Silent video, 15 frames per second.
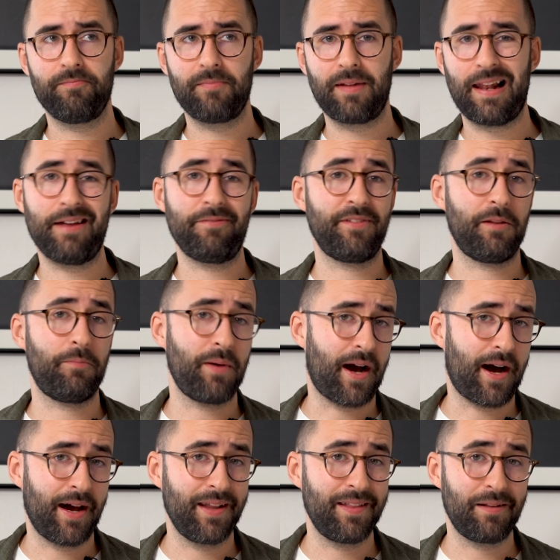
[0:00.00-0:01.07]
left it
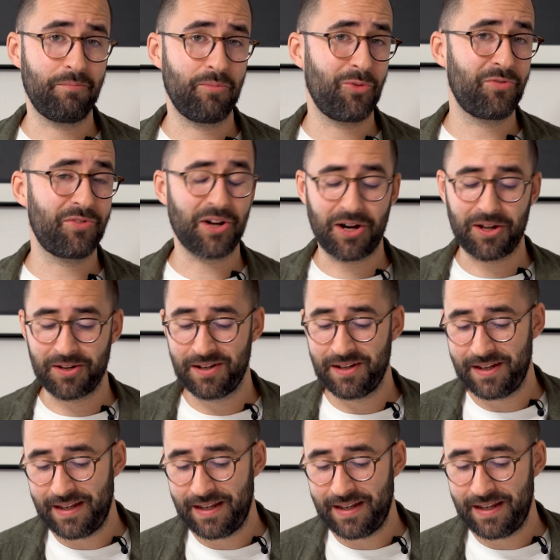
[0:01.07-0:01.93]
behind and moved on.